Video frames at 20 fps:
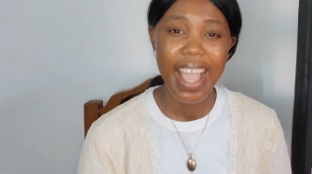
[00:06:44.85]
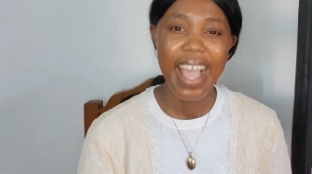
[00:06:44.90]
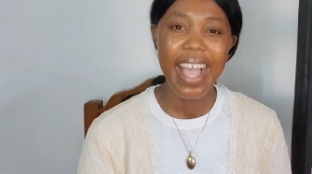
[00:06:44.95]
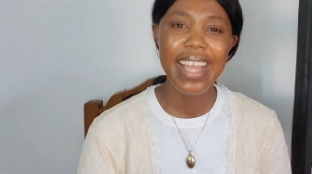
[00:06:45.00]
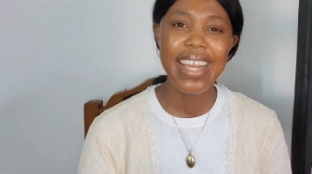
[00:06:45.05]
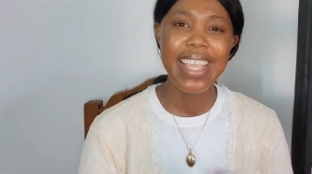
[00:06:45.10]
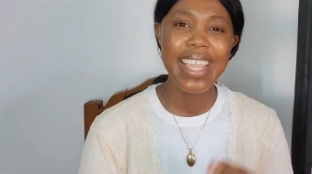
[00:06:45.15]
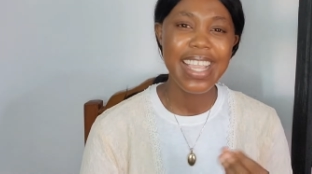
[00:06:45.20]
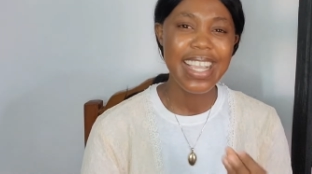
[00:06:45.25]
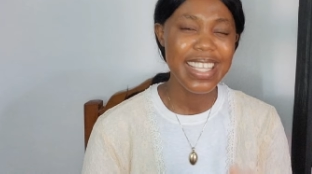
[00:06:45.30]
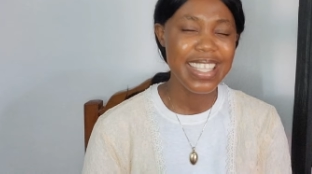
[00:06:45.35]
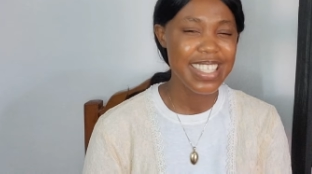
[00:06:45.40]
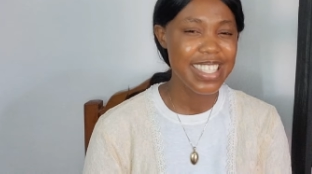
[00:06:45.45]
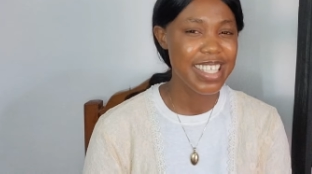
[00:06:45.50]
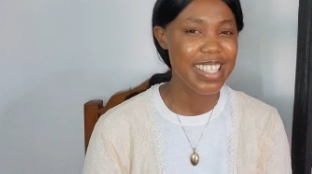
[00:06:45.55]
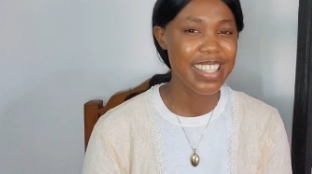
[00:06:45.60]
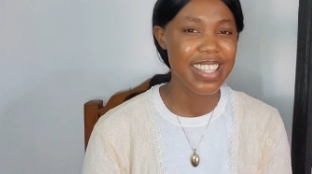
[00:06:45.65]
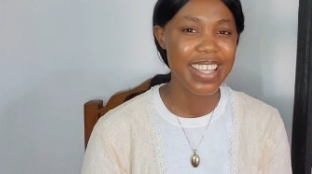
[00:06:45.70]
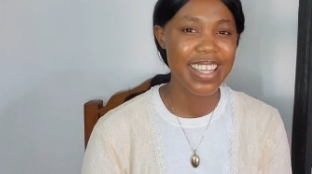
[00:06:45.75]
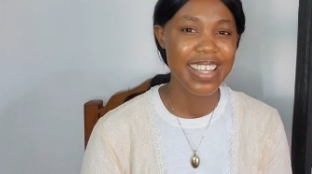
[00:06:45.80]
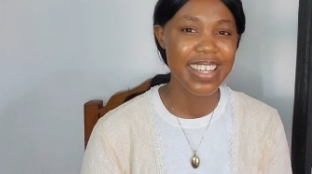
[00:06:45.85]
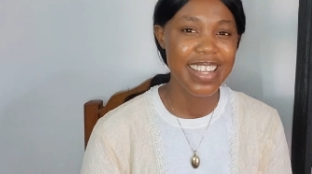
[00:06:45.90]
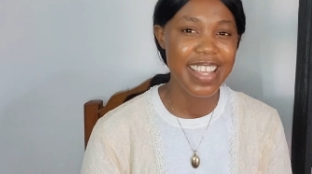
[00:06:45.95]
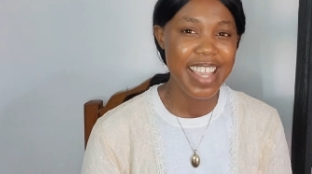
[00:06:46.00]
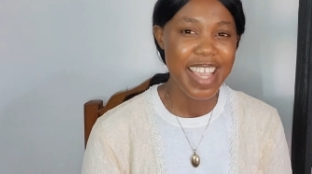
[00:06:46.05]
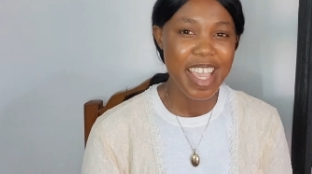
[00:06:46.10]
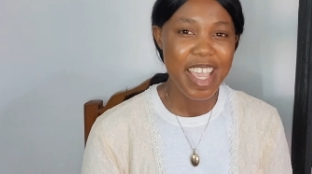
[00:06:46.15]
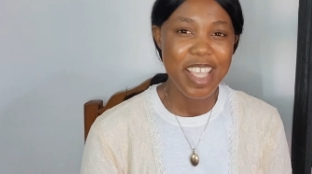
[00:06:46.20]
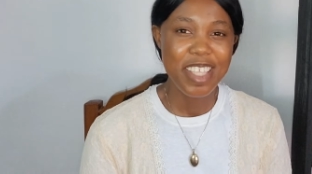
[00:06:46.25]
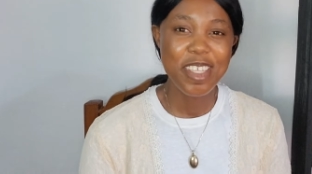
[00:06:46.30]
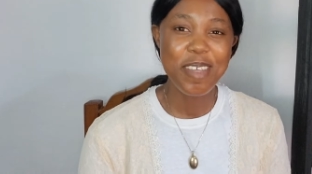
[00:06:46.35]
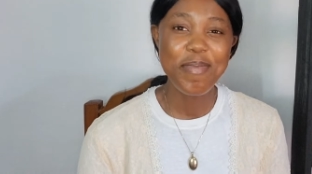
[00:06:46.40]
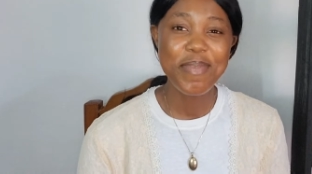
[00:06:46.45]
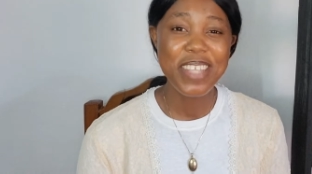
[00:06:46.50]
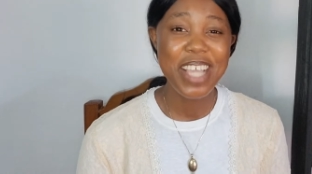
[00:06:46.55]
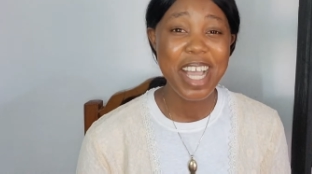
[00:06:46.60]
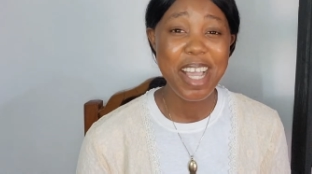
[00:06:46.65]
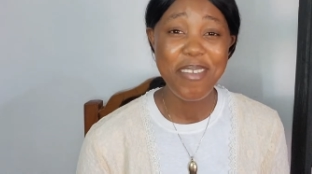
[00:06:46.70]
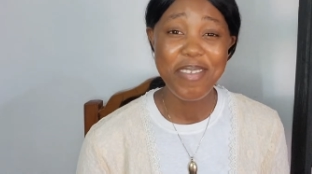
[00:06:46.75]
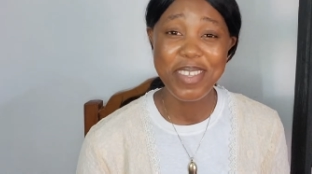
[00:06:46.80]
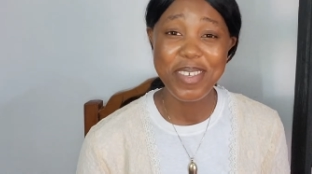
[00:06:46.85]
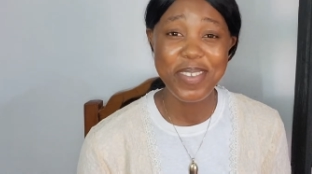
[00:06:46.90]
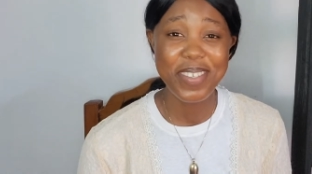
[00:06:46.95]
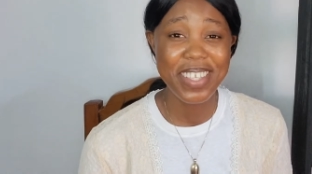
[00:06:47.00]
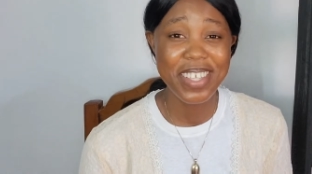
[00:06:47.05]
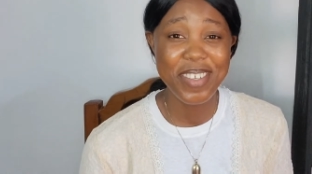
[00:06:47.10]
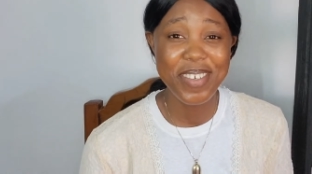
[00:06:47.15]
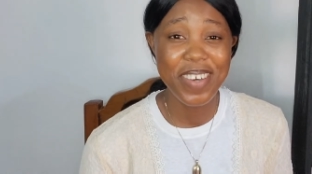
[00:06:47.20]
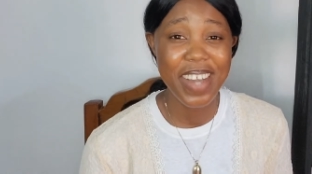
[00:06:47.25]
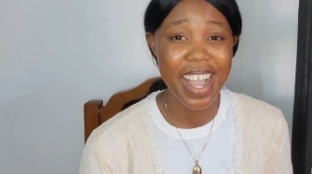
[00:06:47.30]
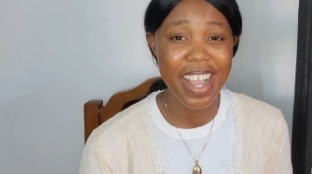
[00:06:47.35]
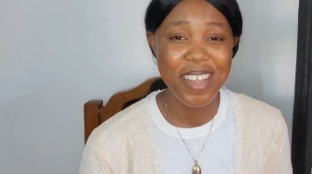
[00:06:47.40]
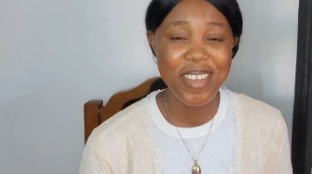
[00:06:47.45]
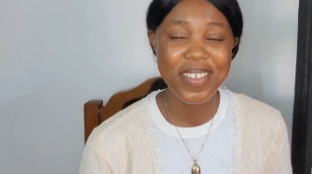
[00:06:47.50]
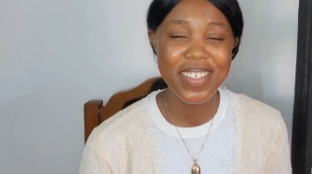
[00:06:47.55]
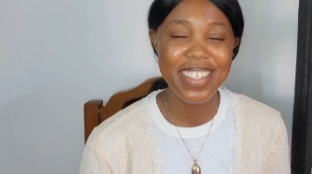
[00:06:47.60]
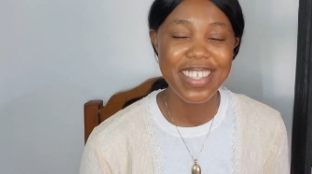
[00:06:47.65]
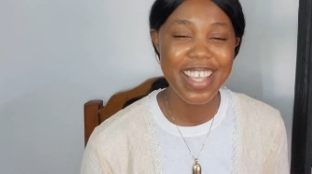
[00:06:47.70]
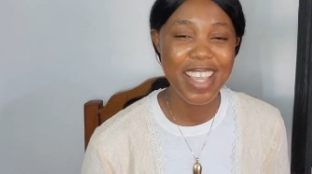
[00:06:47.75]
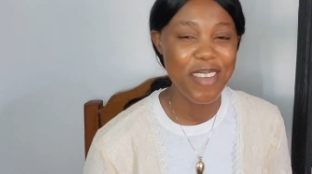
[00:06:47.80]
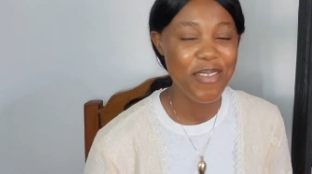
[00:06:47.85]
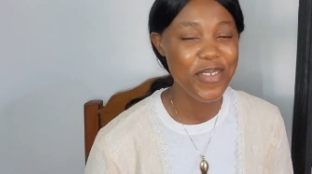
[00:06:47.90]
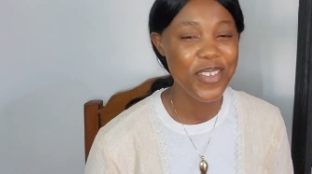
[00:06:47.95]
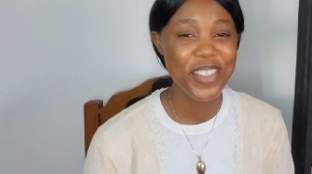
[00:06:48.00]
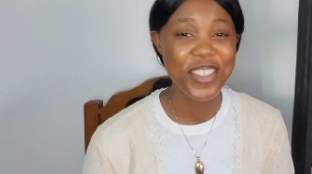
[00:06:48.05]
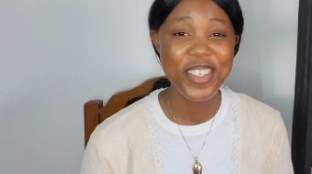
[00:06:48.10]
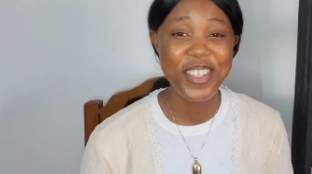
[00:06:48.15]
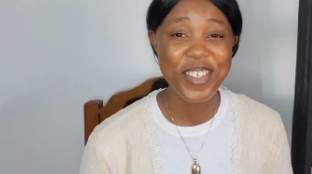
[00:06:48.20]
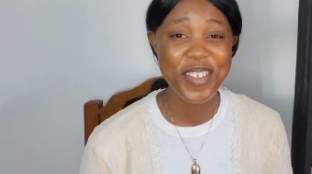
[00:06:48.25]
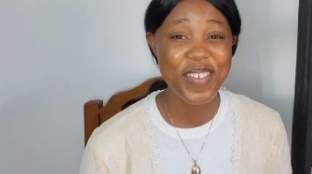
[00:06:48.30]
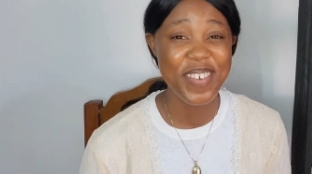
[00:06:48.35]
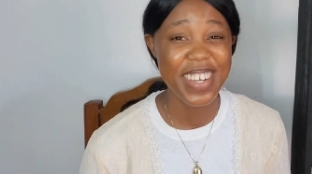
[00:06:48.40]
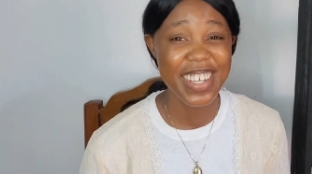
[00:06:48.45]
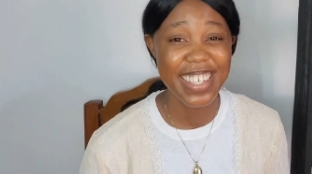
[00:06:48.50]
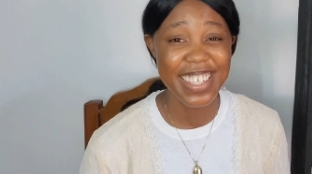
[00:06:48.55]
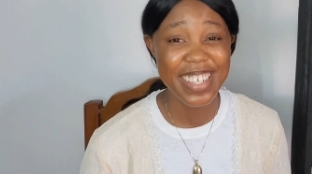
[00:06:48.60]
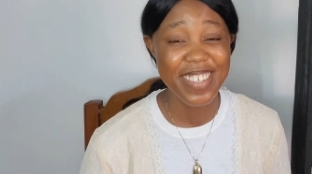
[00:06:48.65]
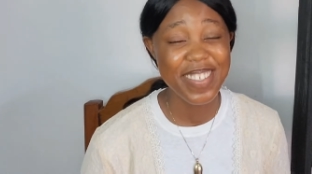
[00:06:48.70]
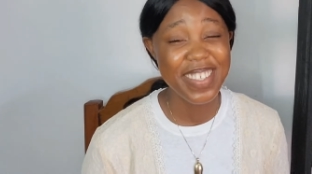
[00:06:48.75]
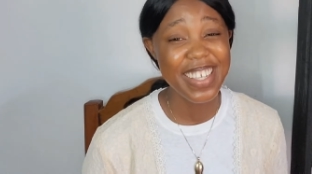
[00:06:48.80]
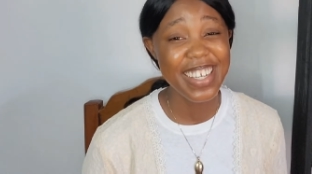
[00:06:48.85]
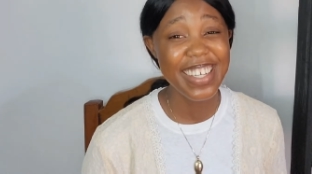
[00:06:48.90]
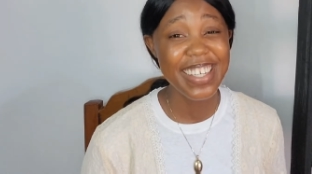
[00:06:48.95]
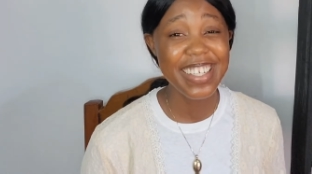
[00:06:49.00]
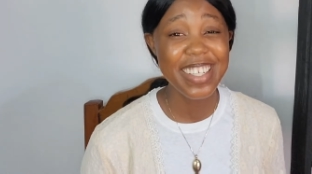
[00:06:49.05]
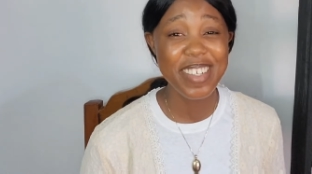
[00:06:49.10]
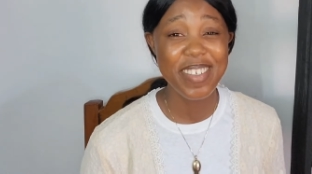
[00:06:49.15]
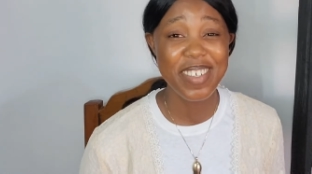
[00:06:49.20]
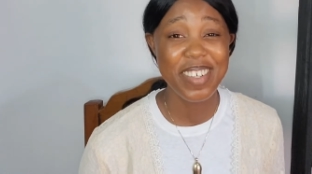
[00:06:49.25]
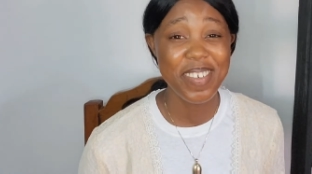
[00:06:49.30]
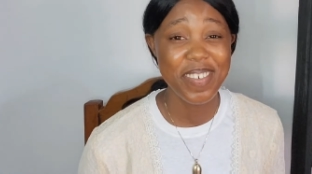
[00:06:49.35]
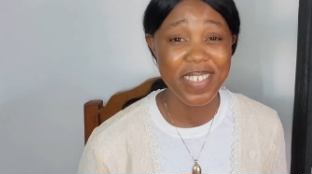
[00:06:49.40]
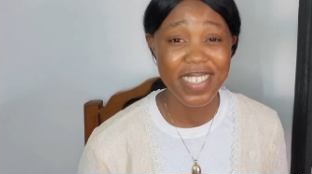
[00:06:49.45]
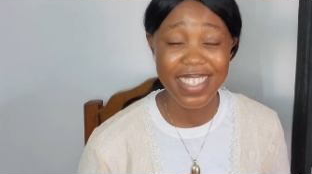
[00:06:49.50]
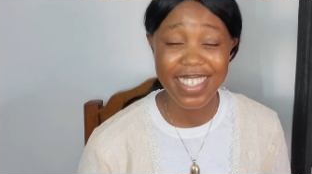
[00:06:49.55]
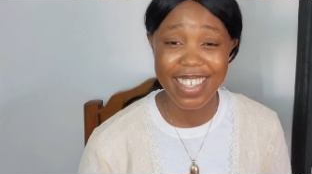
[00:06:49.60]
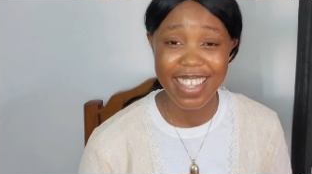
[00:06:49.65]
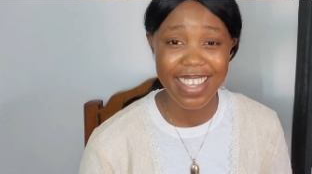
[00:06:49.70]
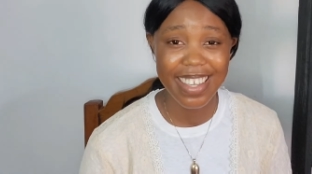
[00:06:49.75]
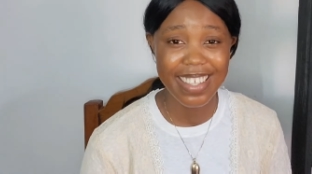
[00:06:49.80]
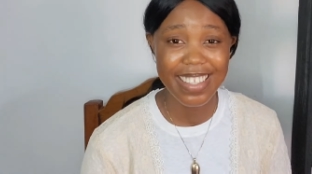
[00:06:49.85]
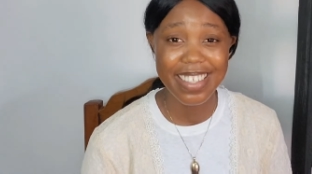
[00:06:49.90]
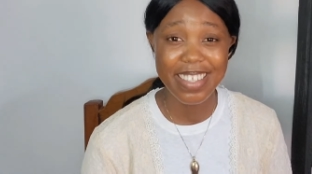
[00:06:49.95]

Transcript: And here's the thing. Sometimes you say food is ready, they'll tell you they don't want to eat.